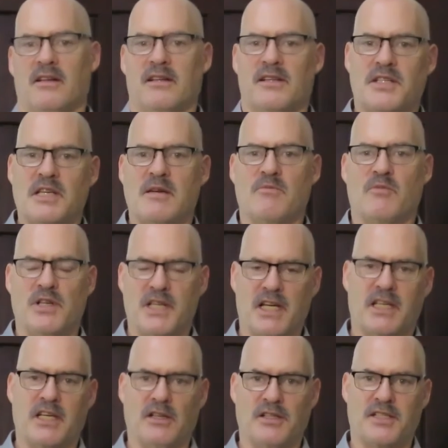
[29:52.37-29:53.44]
seemed
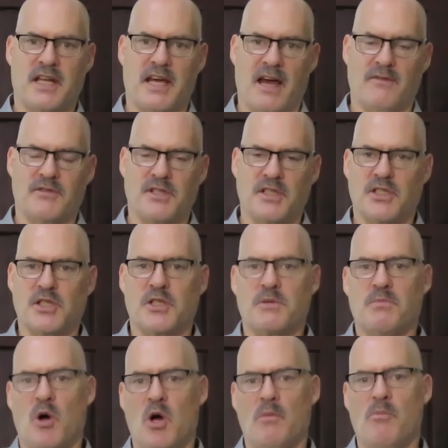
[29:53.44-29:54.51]
ridiculous to have such a
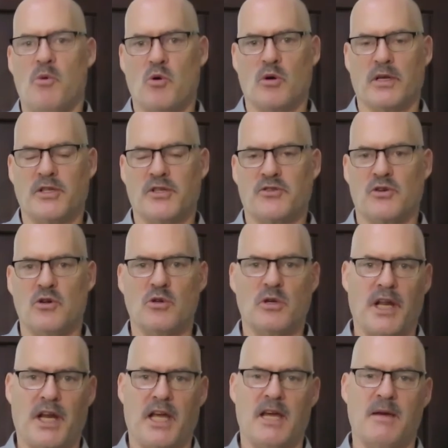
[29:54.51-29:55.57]
small bore and stroke
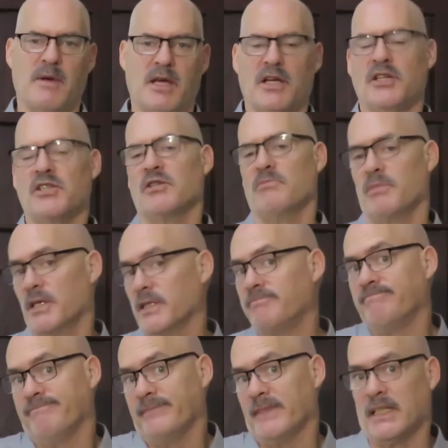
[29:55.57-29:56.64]
in a Hemi engine,
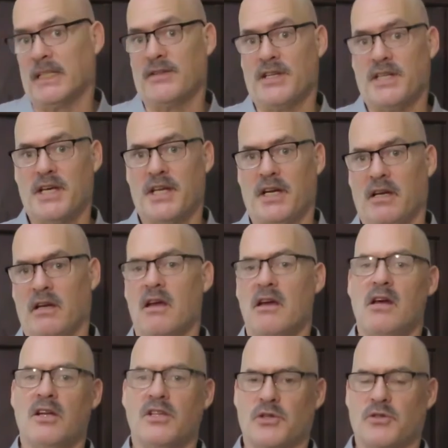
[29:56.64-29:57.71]
but you know, they did it.
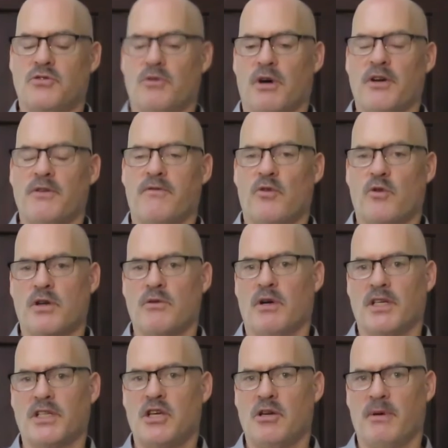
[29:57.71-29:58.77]
So
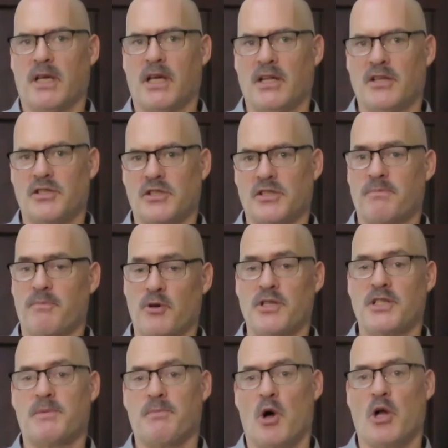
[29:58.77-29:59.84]
241 cubic inches,
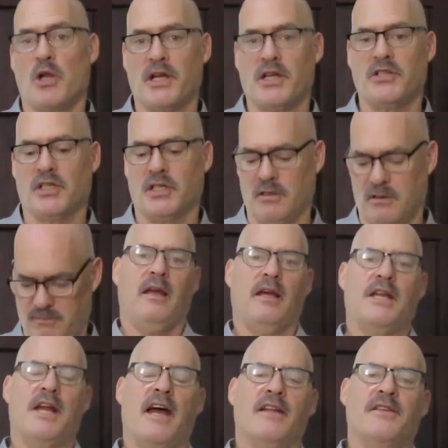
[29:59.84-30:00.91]
pretty small engine.
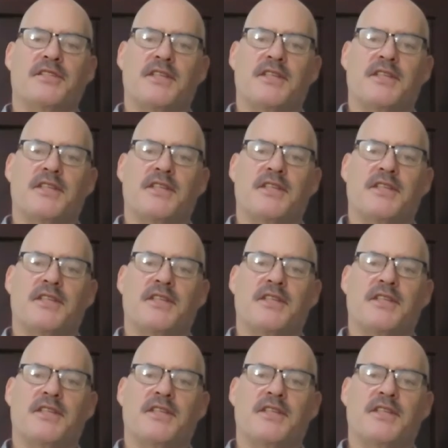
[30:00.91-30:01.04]
It had